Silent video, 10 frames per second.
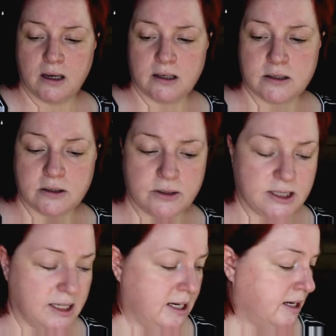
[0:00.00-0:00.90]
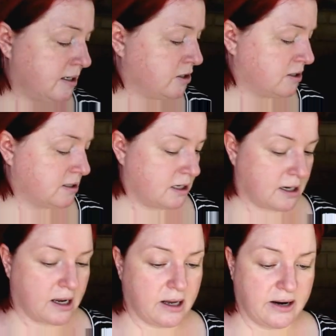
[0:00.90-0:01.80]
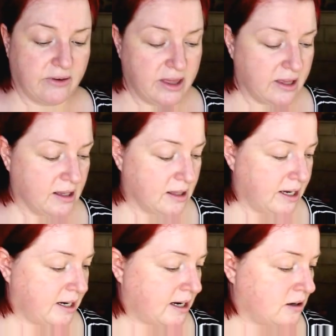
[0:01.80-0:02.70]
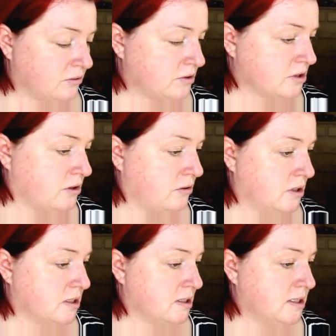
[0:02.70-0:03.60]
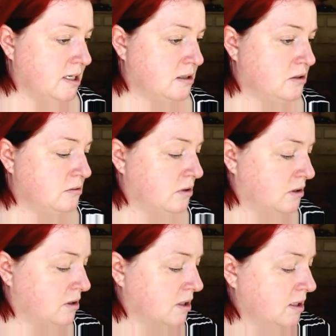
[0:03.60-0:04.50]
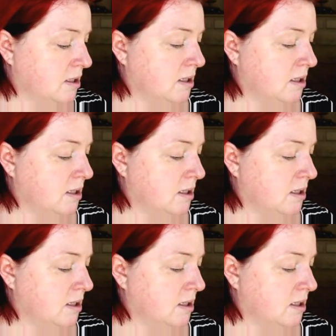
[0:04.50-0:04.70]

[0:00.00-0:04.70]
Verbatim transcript: And so today I just I got everything laid out so it doesn't take too long